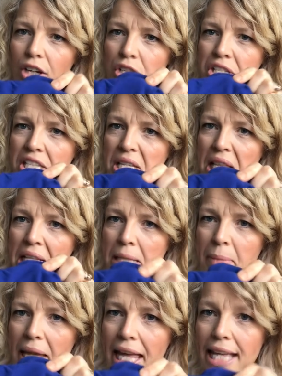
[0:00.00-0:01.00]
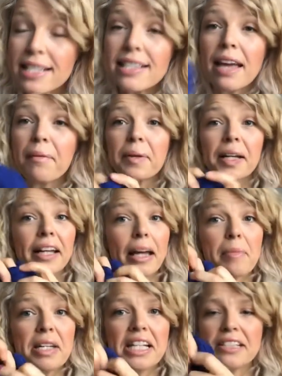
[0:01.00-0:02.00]
under the little pit. So I'm gonna
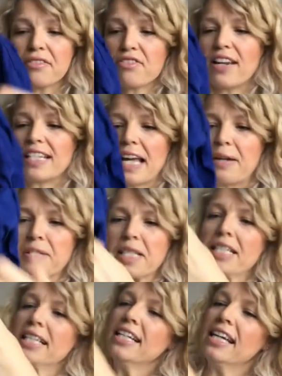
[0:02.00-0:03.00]
get my needle and thread out